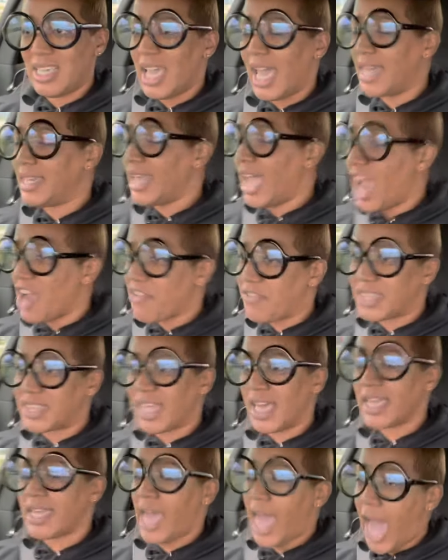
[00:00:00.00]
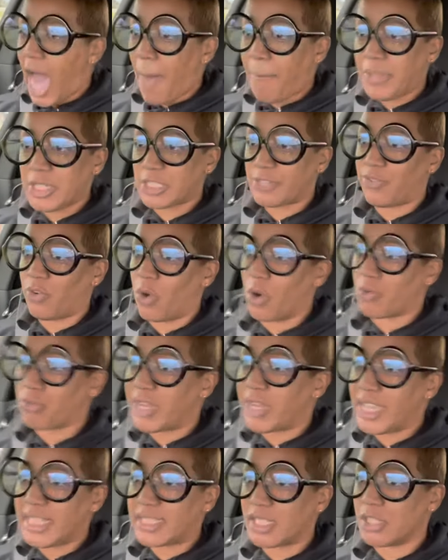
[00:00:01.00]
And everything happens for a
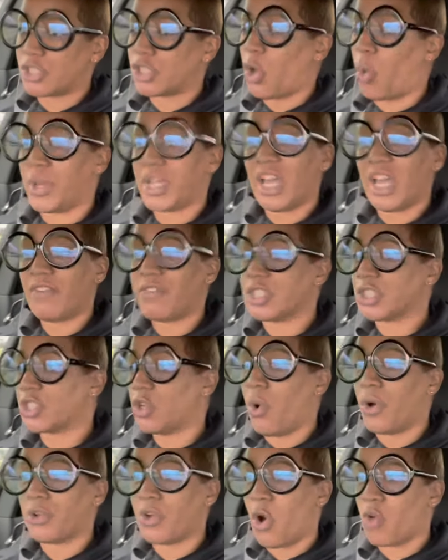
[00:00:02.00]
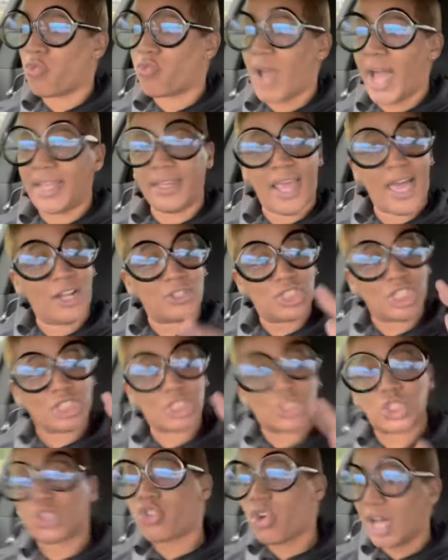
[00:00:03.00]
reason. So whatever's going on right now,
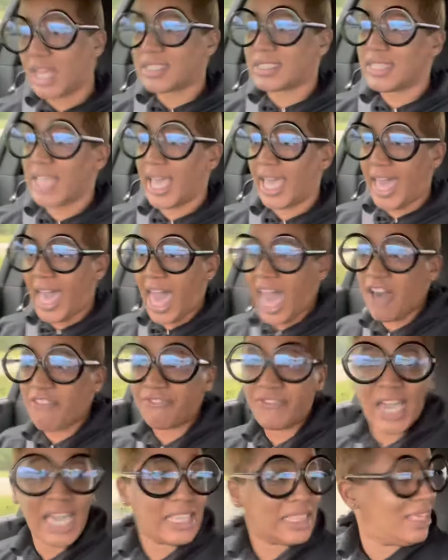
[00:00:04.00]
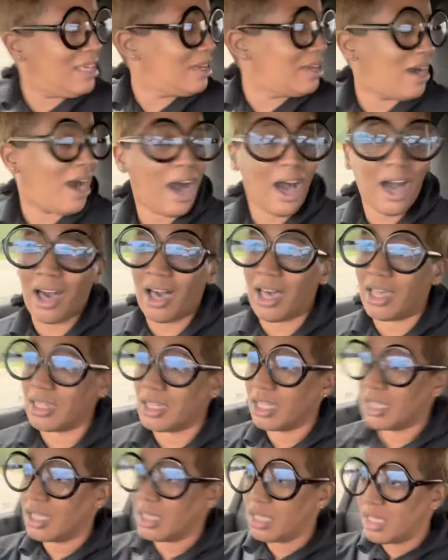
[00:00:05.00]
just trust and have faith in God.
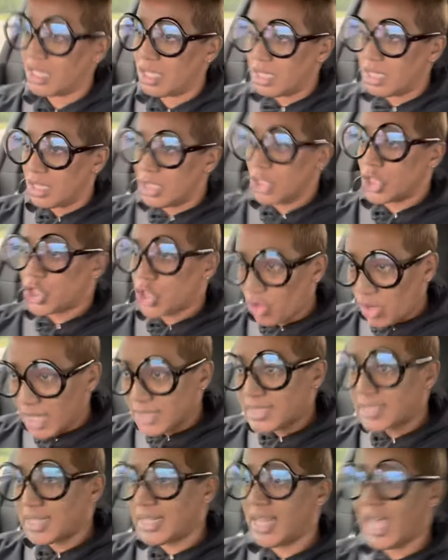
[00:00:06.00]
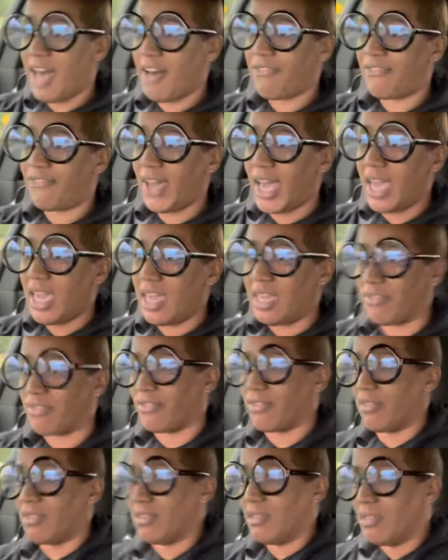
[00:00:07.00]
Trust and have
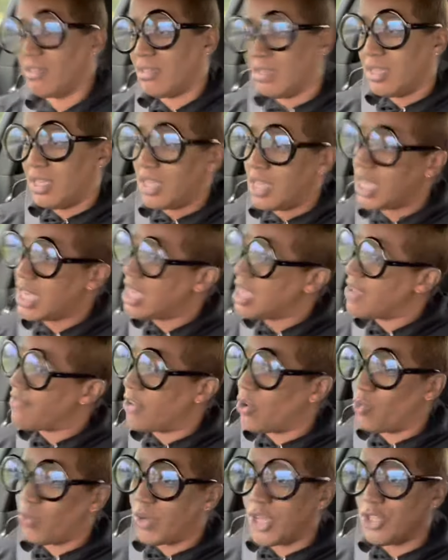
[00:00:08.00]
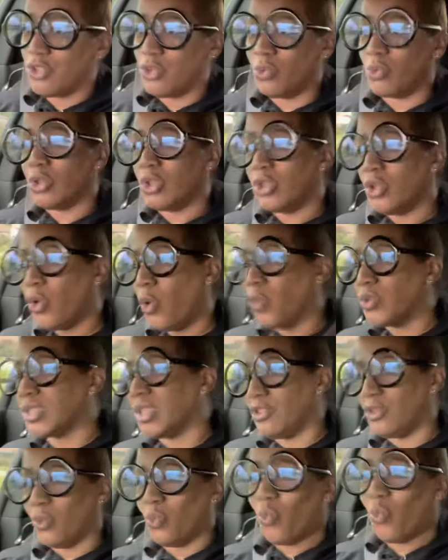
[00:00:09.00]
faith. Even when you're
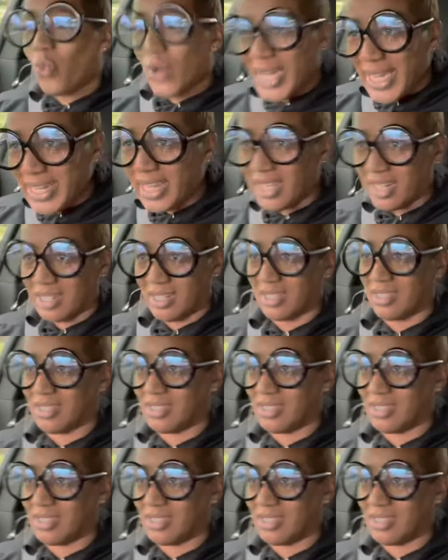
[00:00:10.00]
losing, you're winning.